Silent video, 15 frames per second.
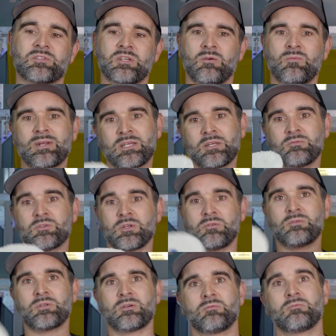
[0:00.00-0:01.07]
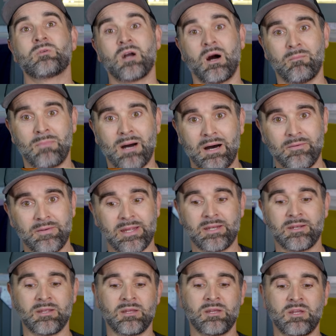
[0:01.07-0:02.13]
So when you do
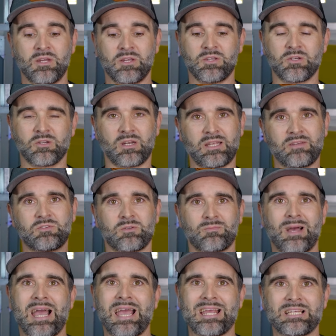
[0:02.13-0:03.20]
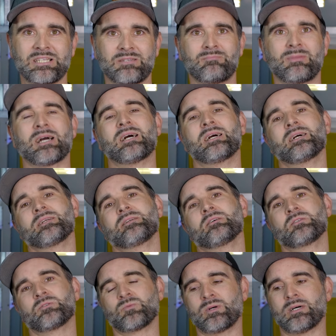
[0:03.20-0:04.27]
compounding, you're going to leave some hazing behind
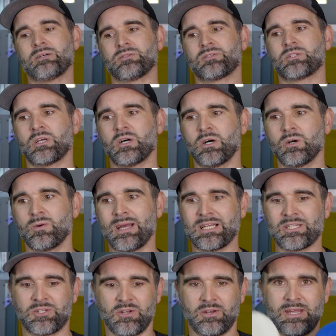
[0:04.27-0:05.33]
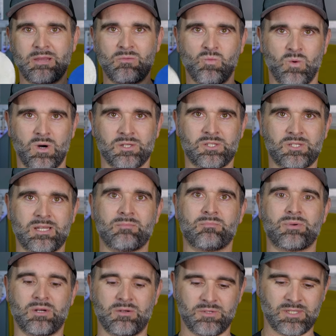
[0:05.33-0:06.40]
as well. So it's not a one-step
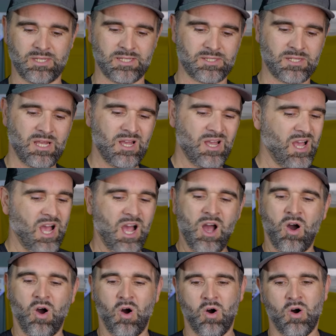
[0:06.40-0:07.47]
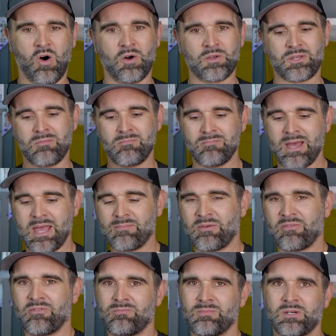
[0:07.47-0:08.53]
process. Or you may
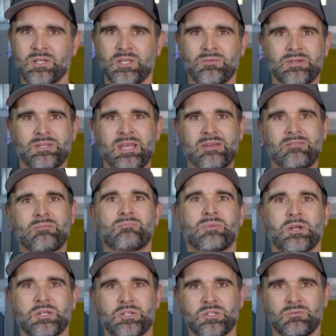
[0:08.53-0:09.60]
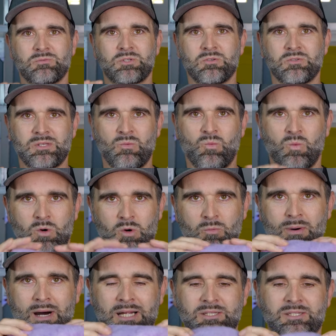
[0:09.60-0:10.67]
be familiar with hearing body shops using wall
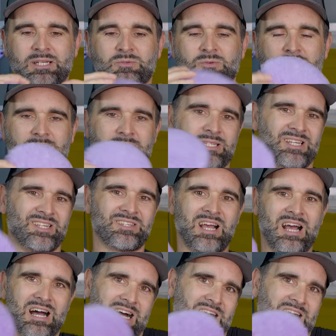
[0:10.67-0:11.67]
pads. That's what this is.